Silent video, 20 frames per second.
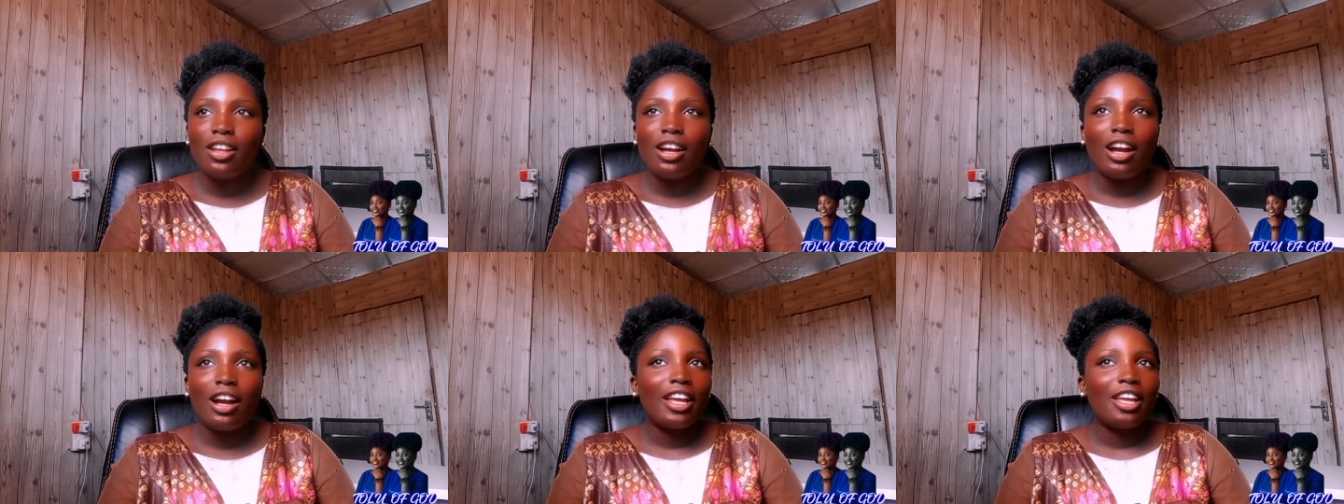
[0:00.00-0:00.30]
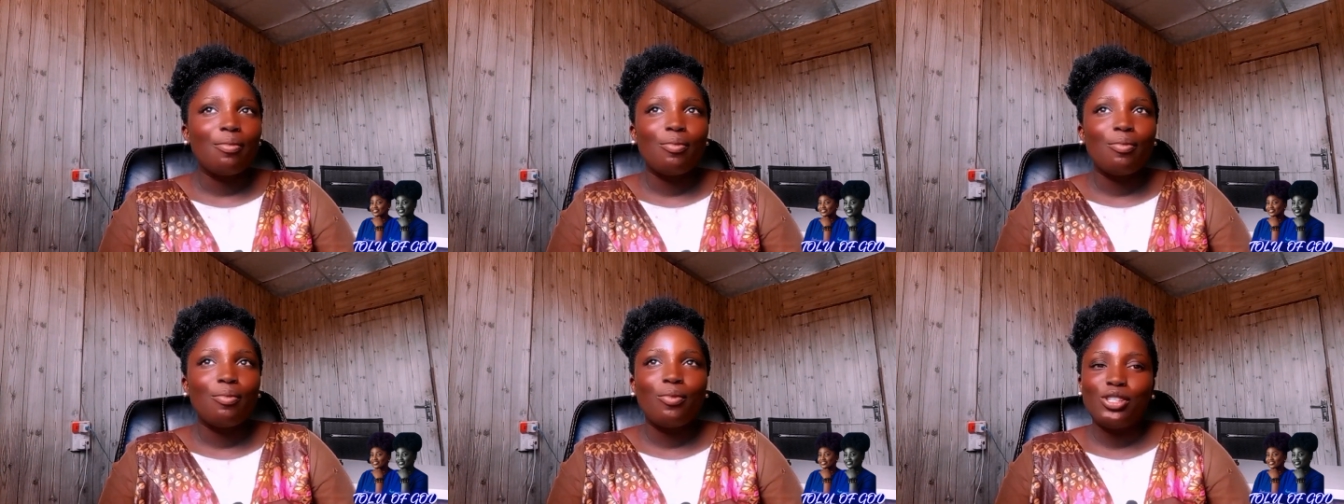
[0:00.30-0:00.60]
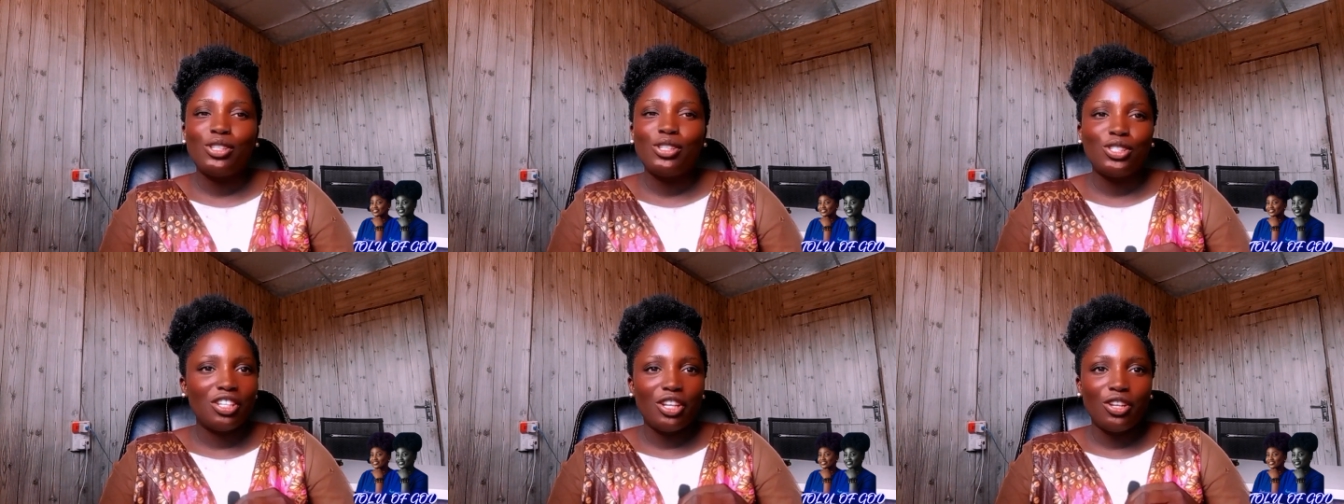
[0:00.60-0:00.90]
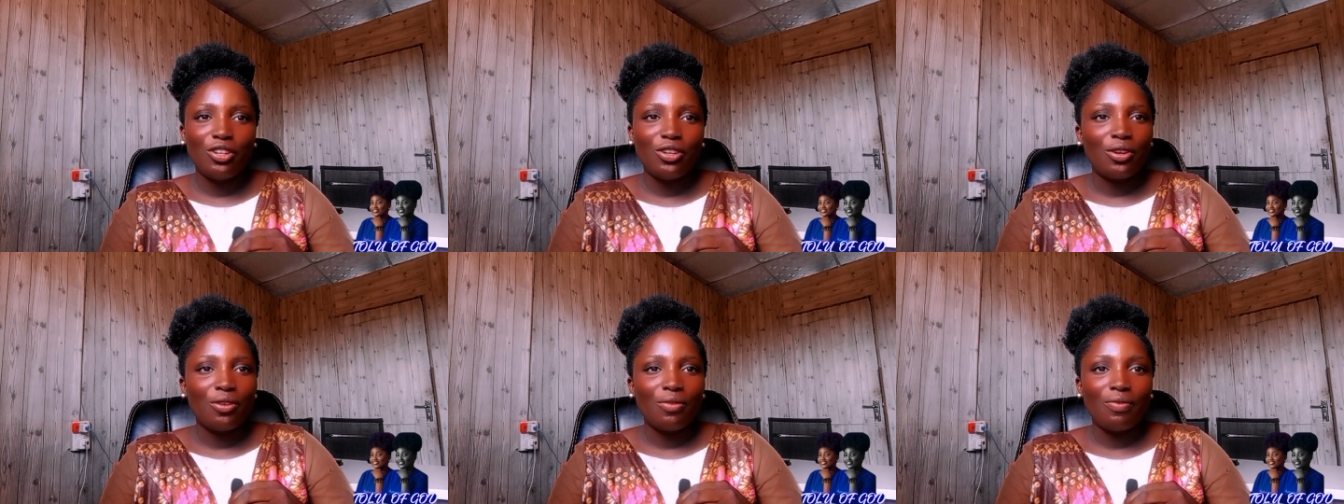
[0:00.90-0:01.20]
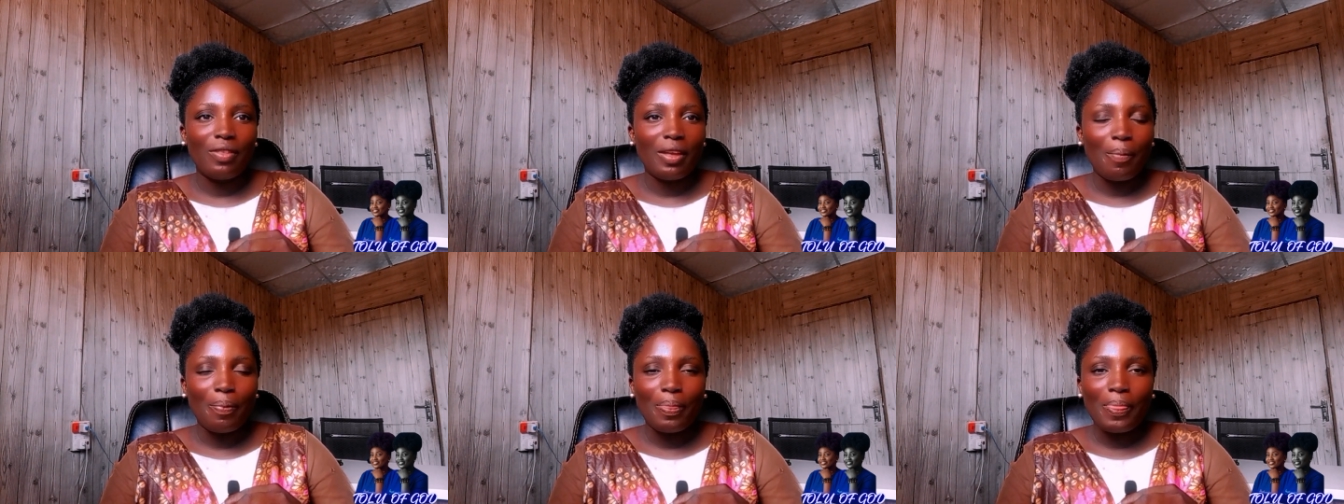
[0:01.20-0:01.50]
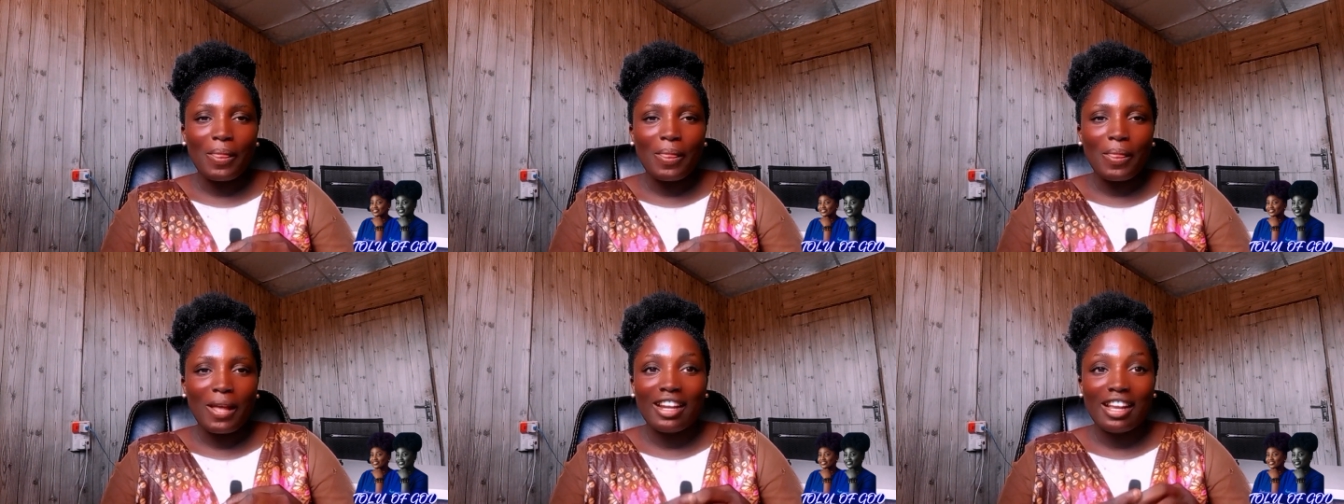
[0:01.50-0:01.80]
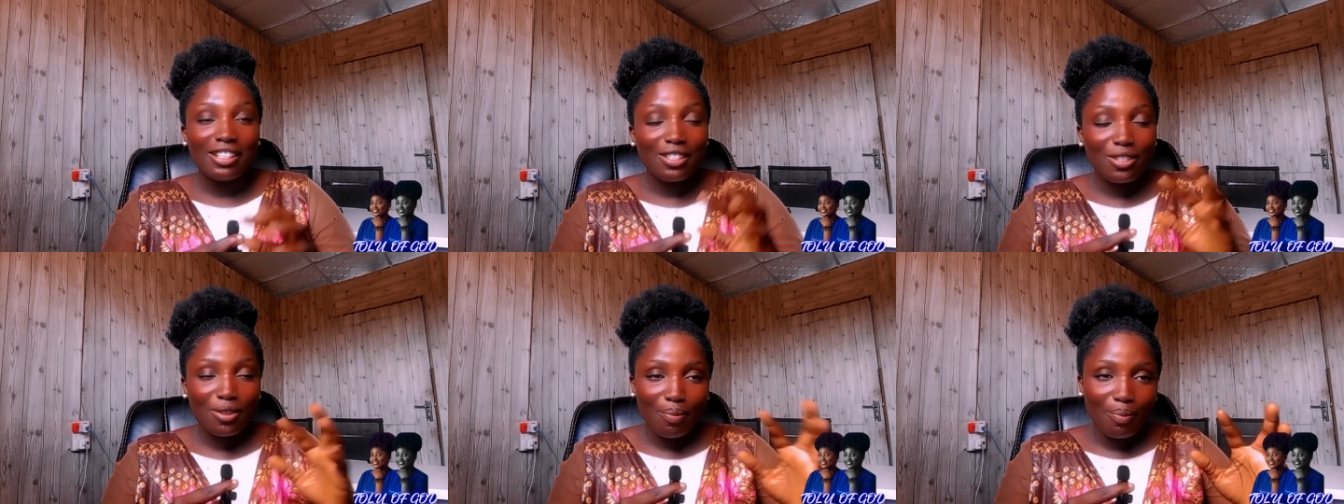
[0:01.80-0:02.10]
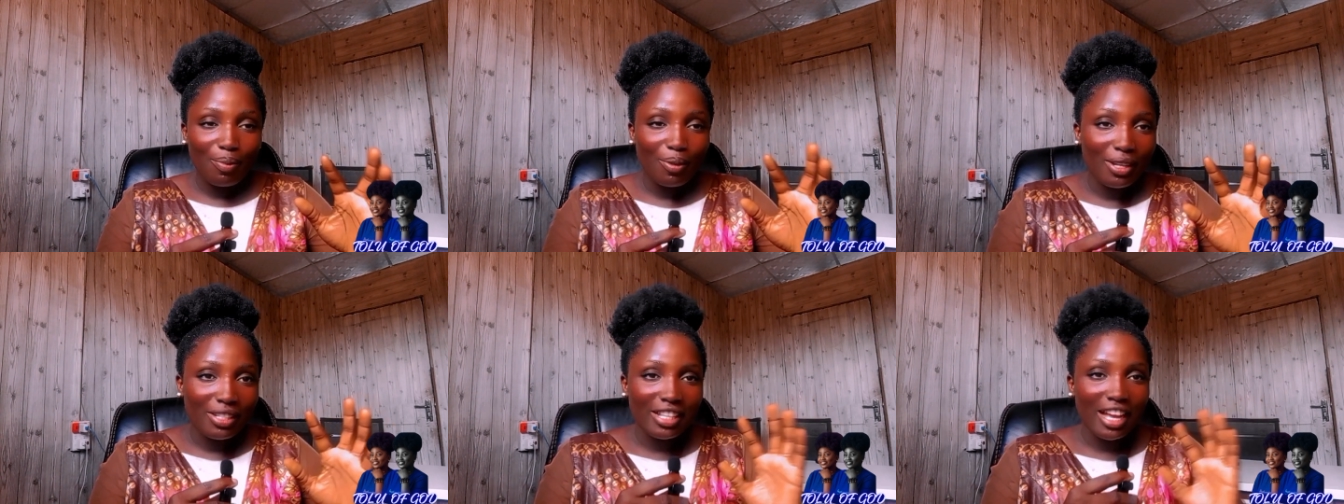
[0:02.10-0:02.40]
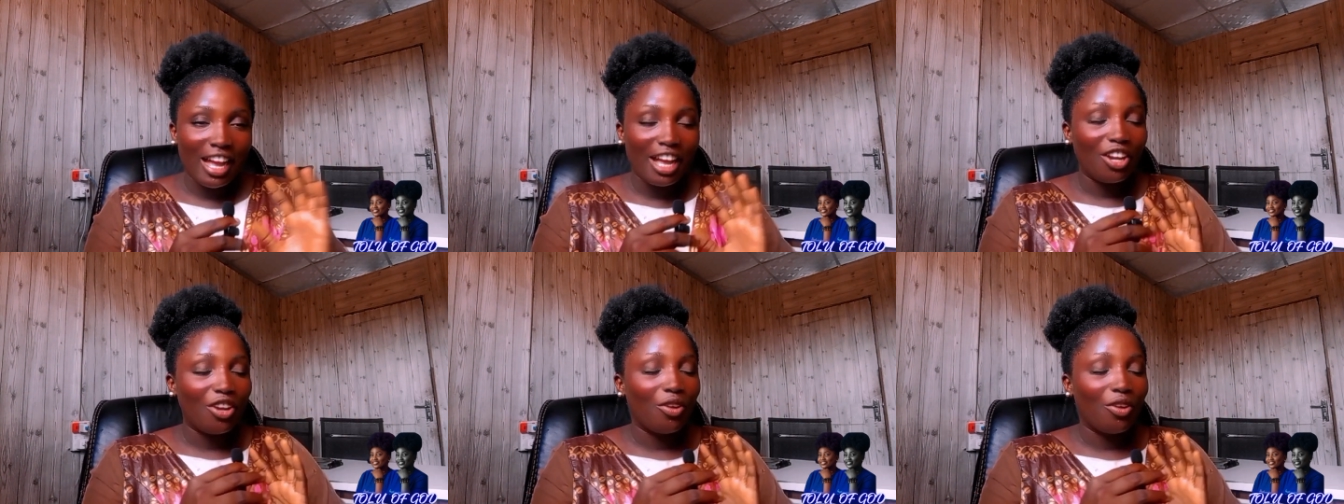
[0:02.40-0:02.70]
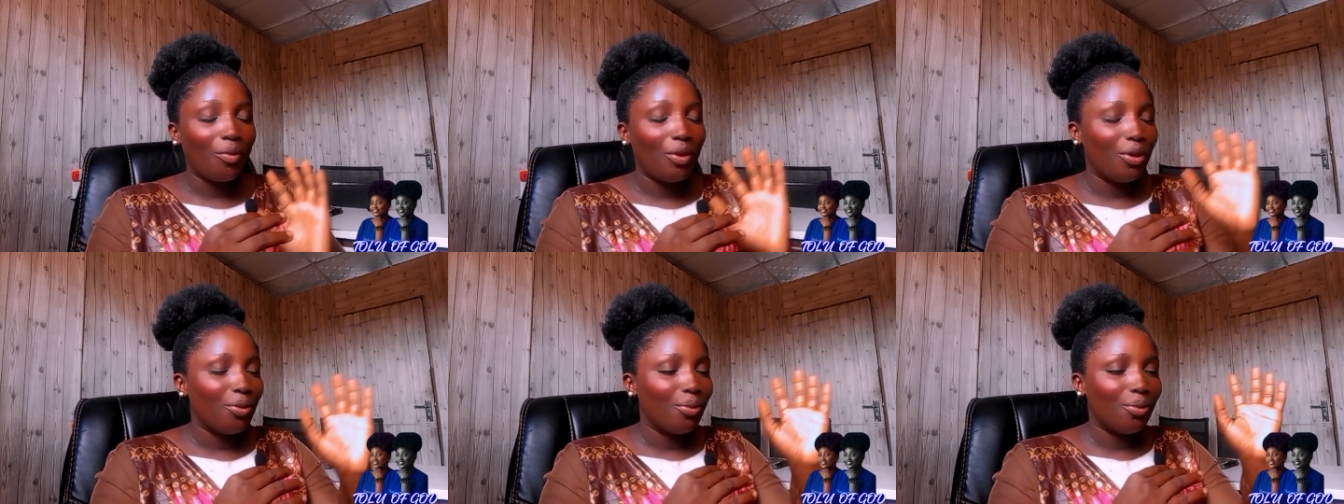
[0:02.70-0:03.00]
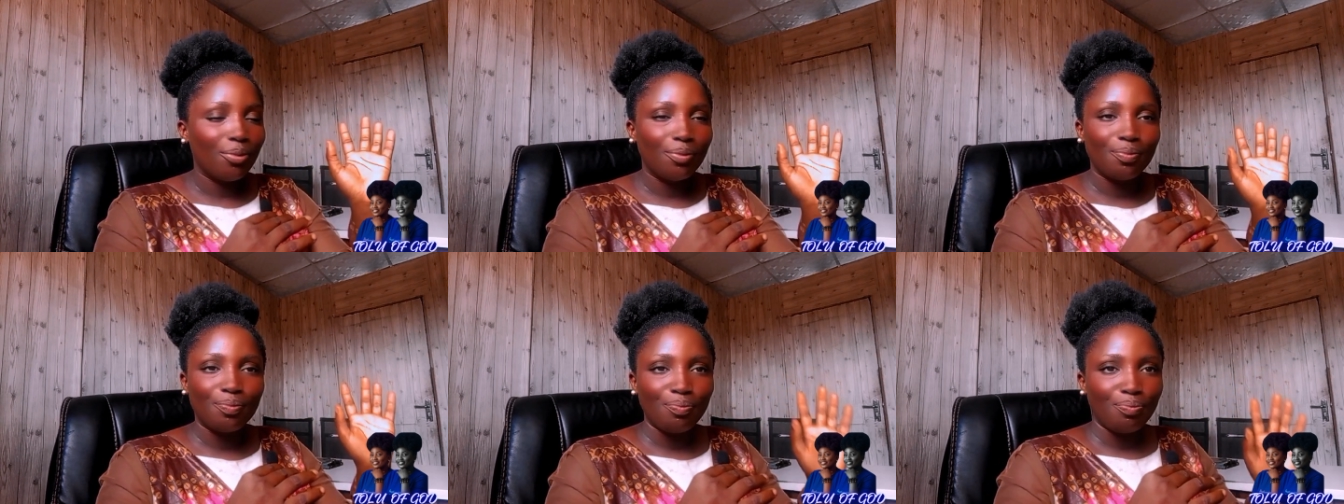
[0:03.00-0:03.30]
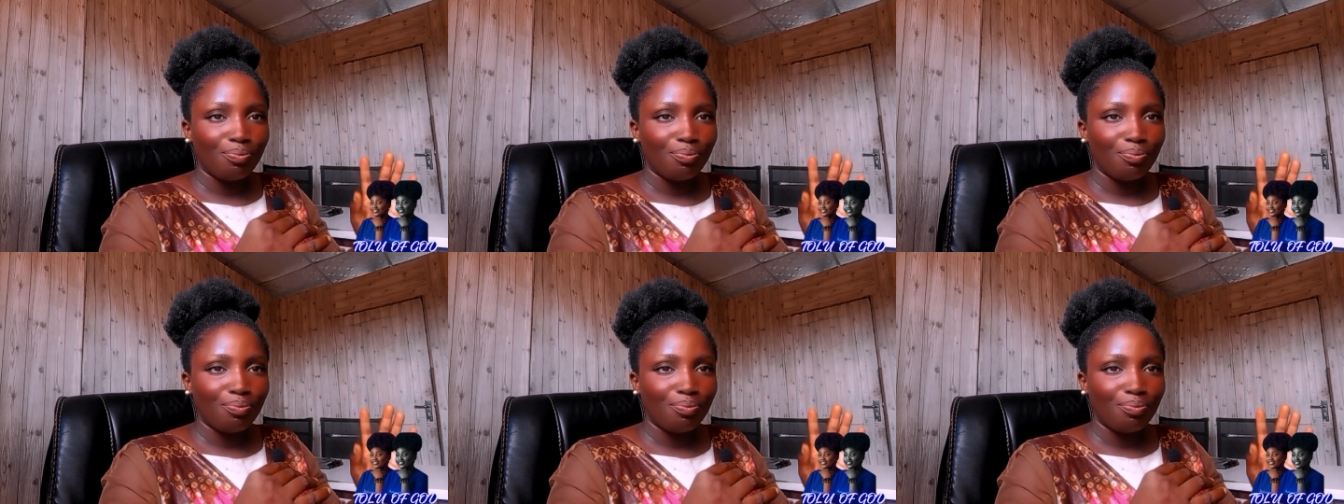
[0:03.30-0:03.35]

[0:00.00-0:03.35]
i keep questioning a lot of them and at some point i grew